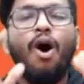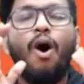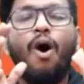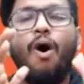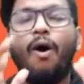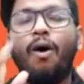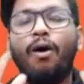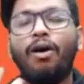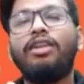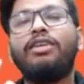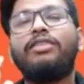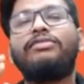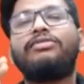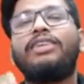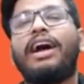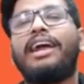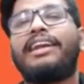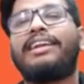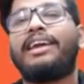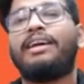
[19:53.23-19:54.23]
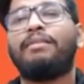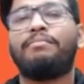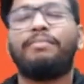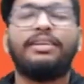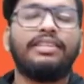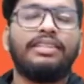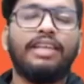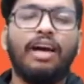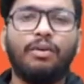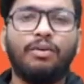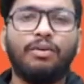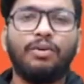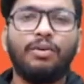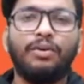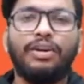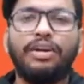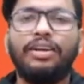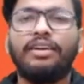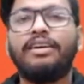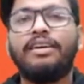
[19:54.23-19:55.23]
all of that can be
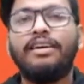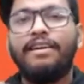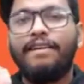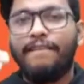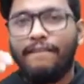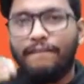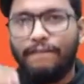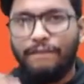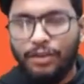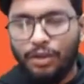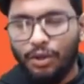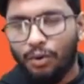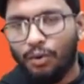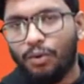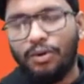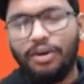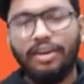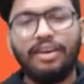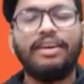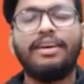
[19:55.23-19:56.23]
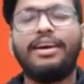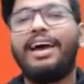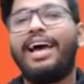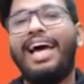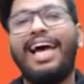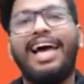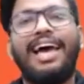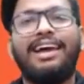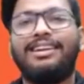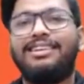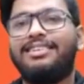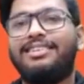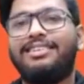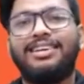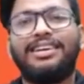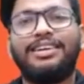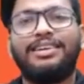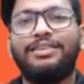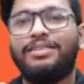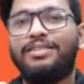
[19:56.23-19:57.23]
downloaded, viewed,
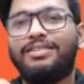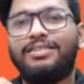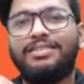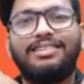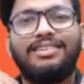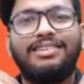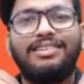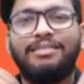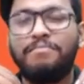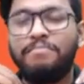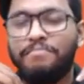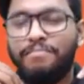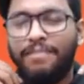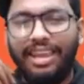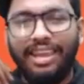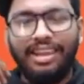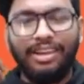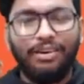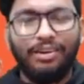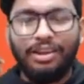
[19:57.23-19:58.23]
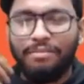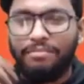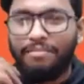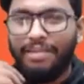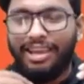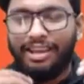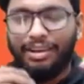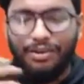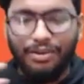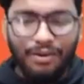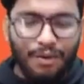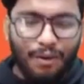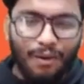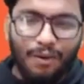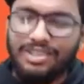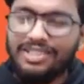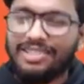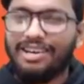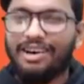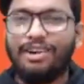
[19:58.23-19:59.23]
and you know uh, may, you can make
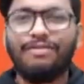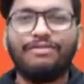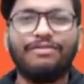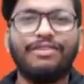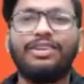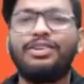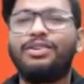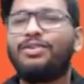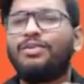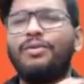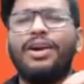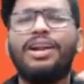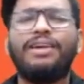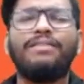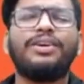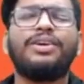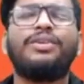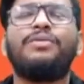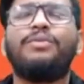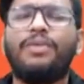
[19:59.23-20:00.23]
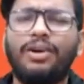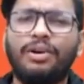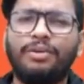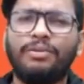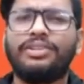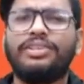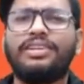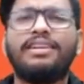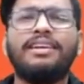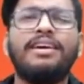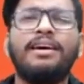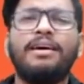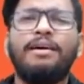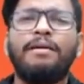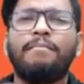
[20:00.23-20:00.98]
notes out of it, do whatever you want with it.